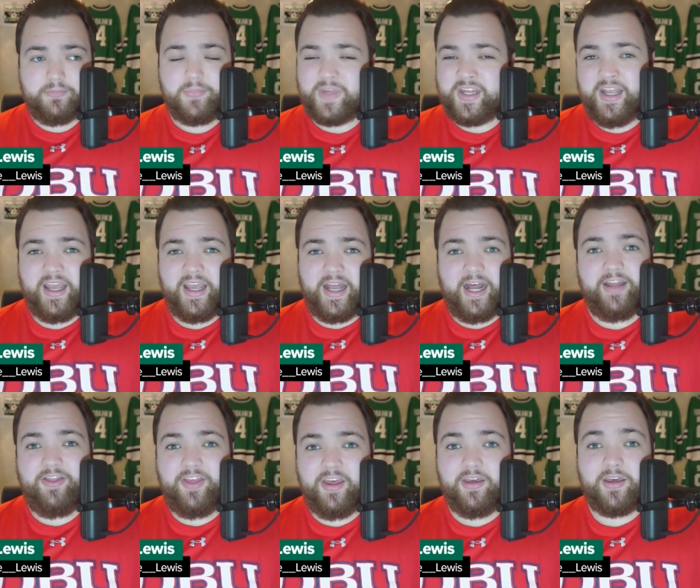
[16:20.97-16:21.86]
and I
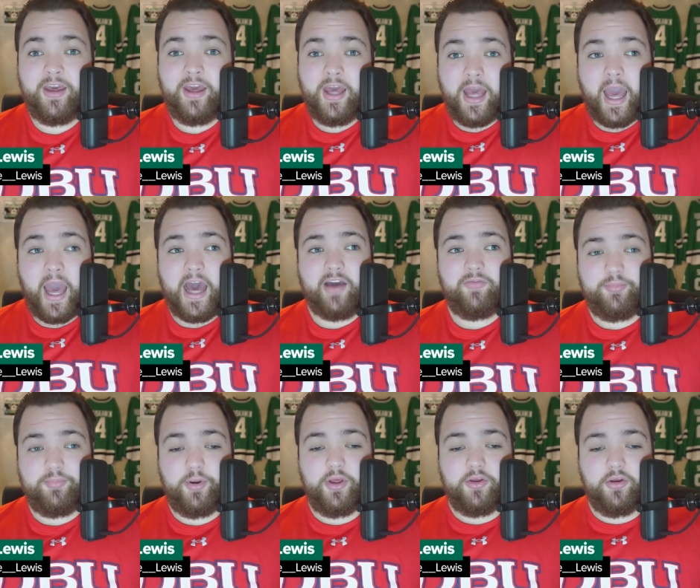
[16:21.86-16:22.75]
think have
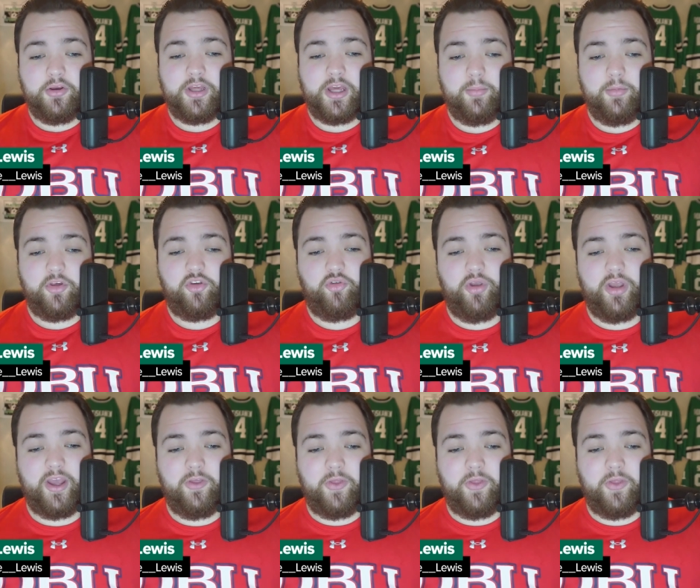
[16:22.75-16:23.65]
pretty good chemistry
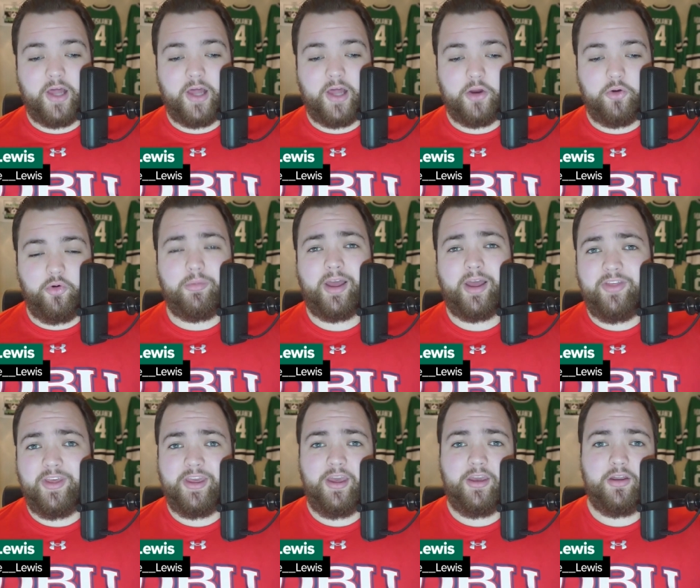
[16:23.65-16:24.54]
in that locker room. I
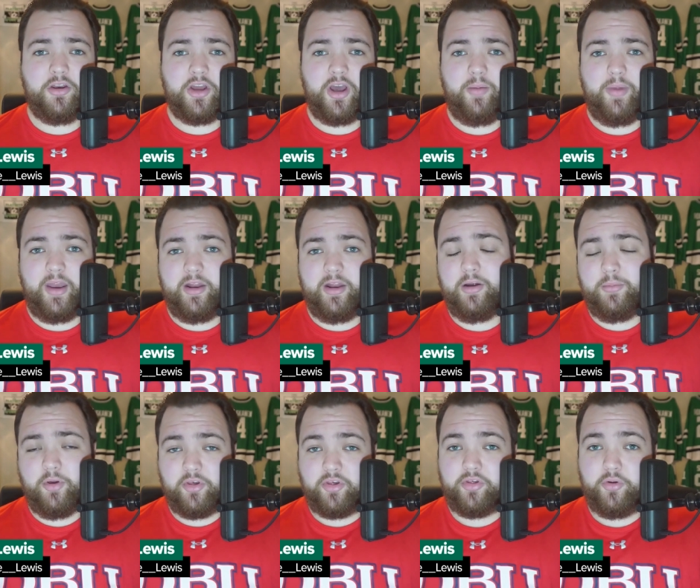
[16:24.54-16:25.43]
think he could come in and
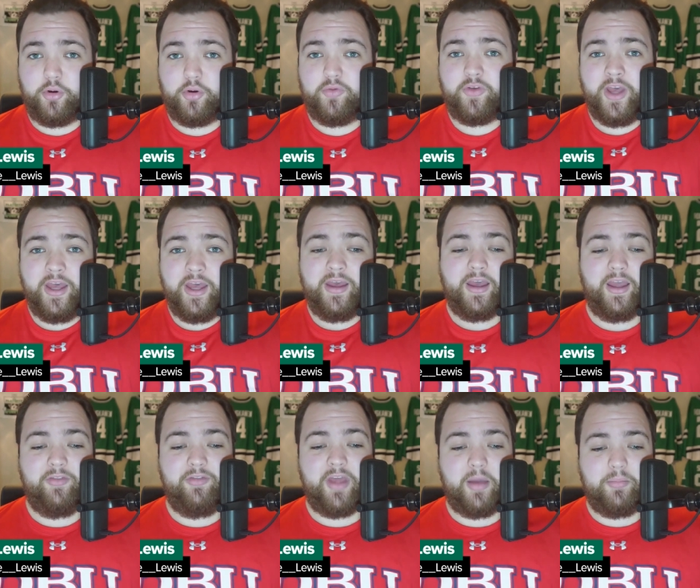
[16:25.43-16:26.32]
almost serve
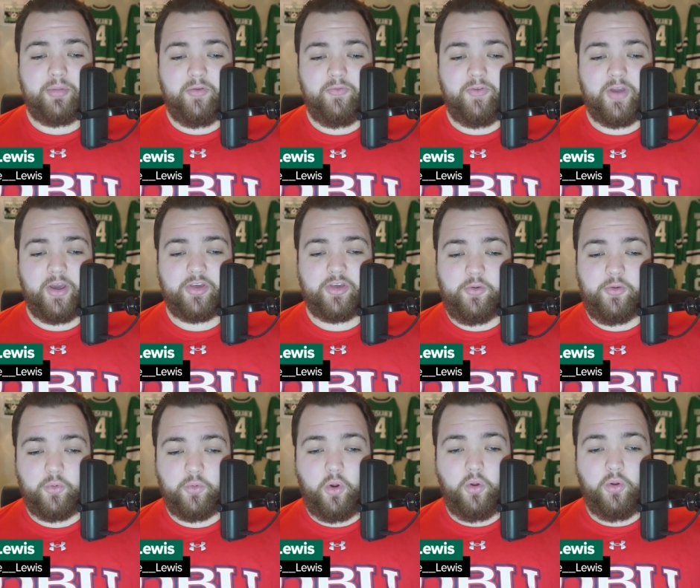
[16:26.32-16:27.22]
in that Pavelski
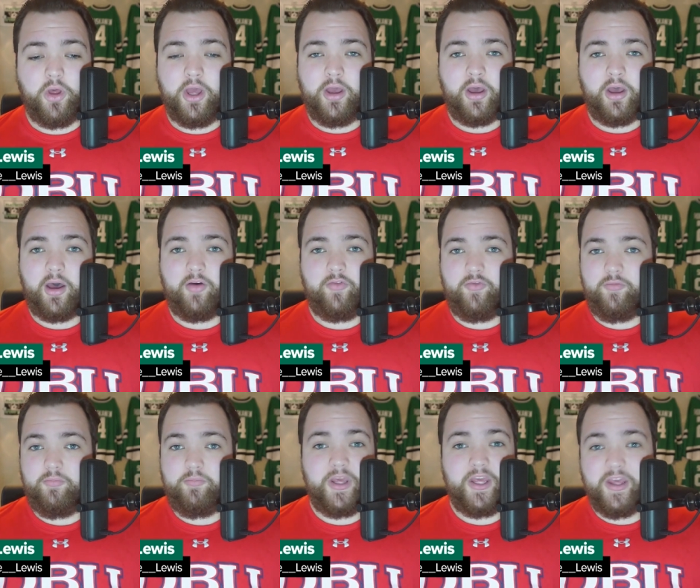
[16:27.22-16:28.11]
role of
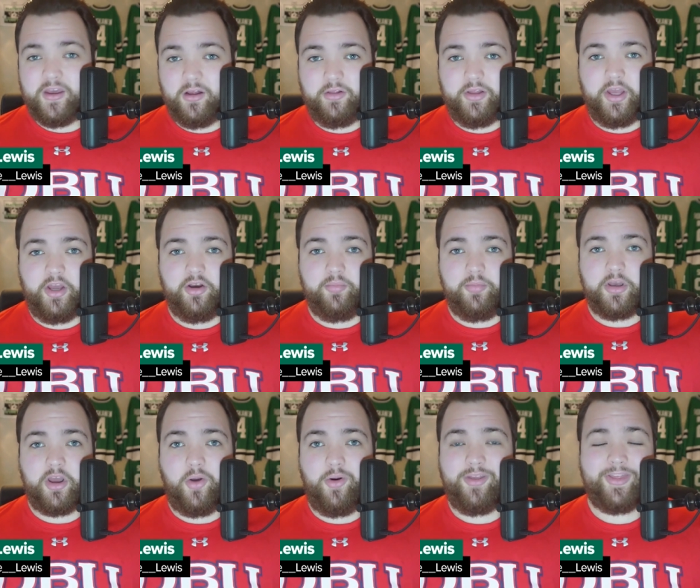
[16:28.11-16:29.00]
being a leader, but
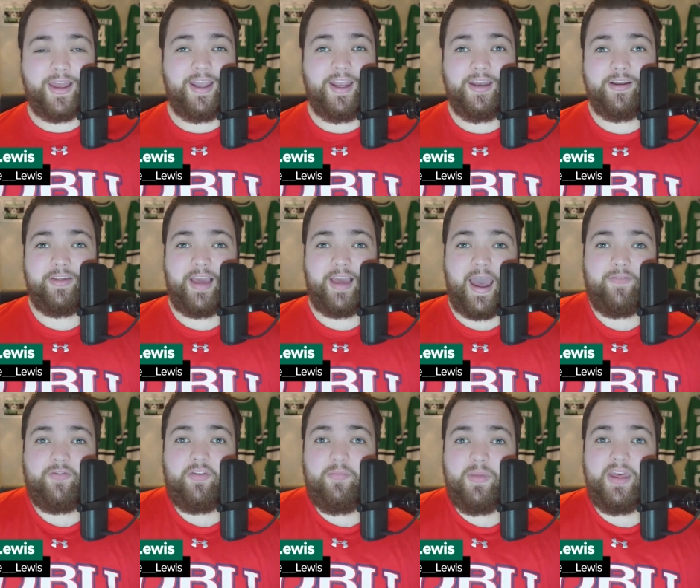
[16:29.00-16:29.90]
knowing that he doesn't have
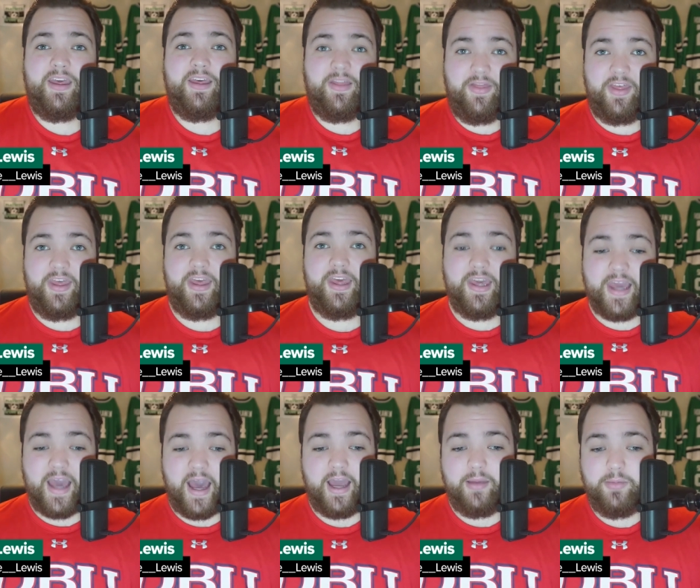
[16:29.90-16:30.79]
to be the
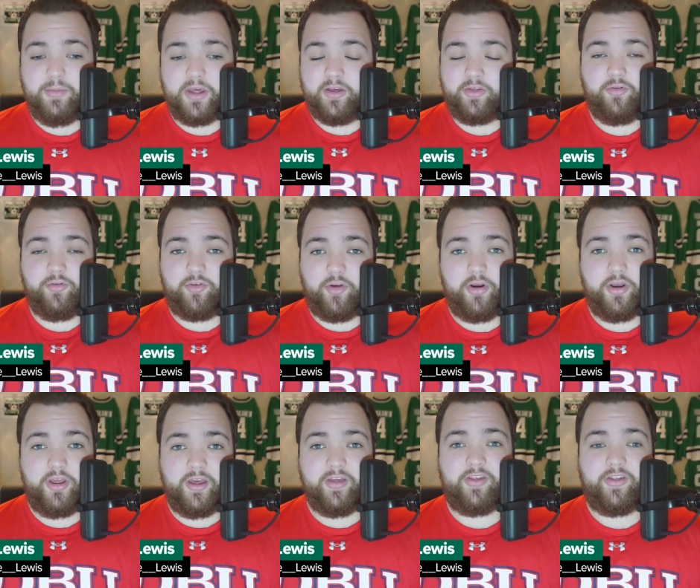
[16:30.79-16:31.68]
guy because there's
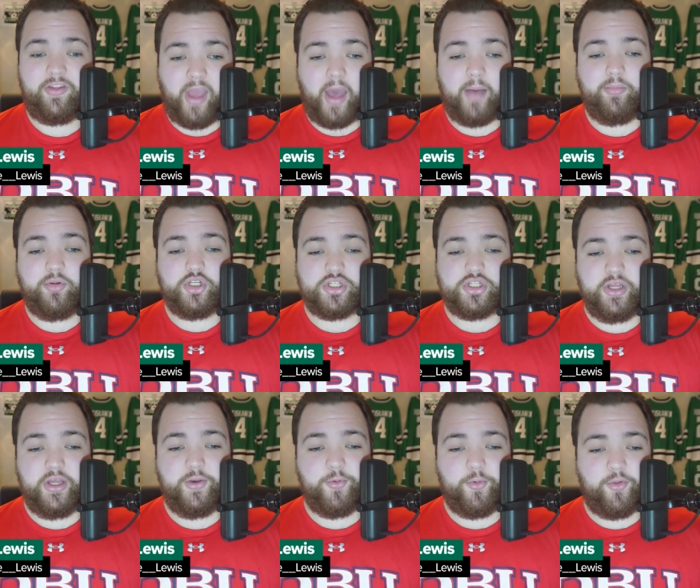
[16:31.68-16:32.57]
already established
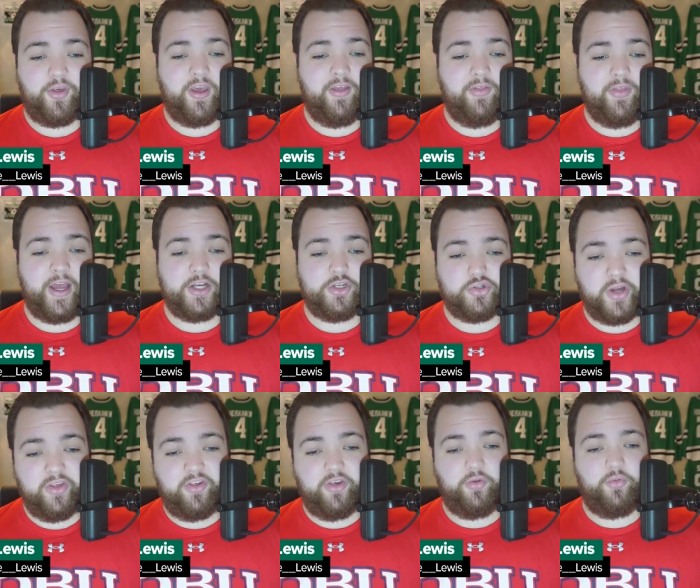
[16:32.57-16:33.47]
leaders in that
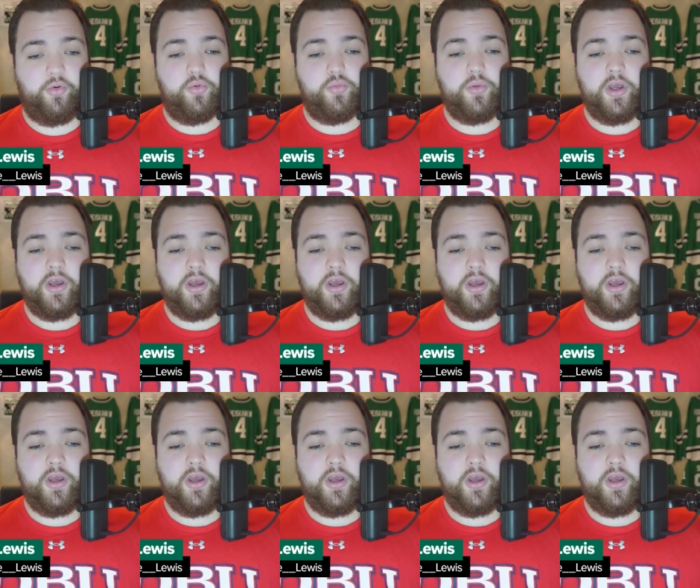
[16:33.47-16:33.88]
dressing room.